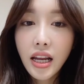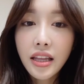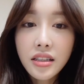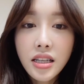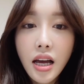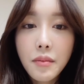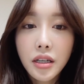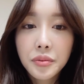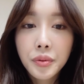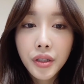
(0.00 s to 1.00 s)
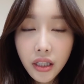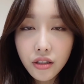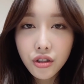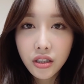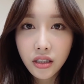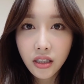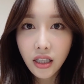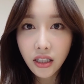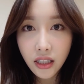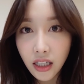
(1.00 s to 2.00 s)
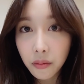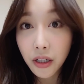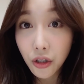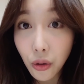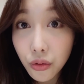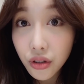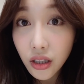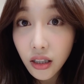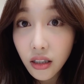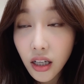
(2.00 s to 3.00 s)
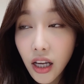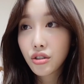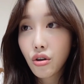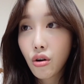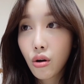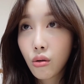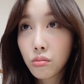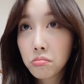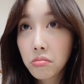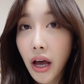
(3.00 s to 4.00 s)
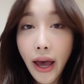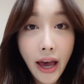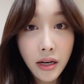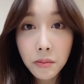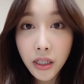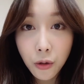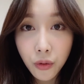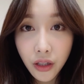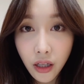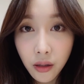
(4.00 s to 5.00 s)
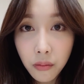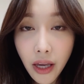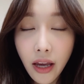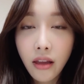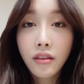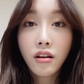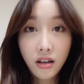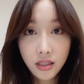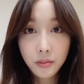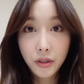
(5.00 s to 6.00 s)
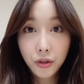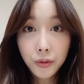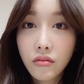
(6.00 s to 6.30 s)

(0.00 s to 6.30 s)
At the time, I was pretty interested in getting my nose done, so I had a meeting with him and the hospital.